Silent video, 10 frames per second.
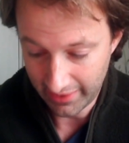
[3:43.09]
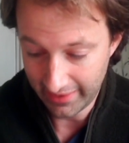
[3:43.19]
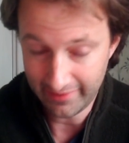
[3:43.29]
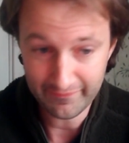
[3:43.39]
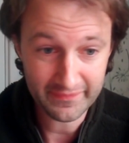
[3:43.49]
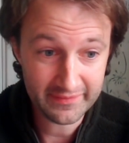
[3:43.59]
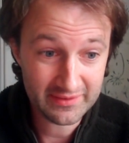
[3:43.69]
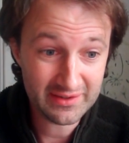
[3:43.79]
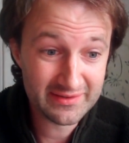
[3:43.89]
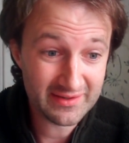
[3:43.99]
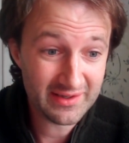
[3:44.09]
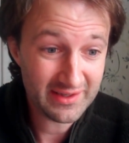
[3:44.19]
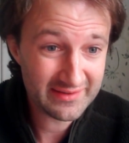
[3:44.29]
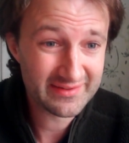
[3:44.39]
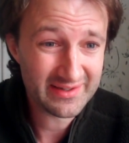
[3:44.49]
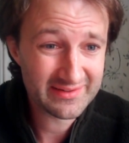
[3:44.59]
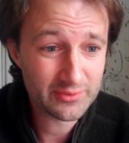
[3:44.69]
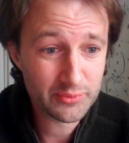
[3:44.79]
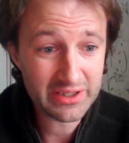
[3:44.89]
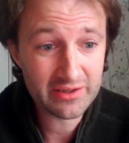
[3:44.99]
and it, it it's it's
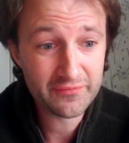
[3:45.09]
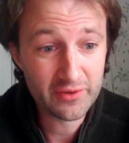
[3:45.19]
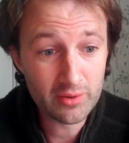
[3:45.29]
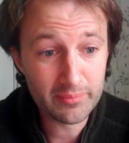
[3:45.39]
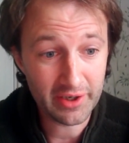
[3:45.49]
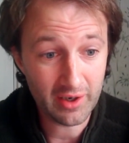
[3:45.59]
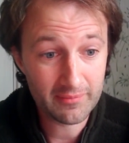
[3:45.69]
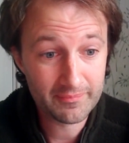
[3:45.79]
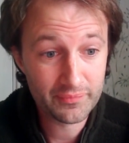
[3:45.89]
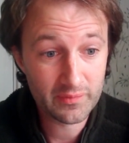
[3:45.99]
a weird phenomena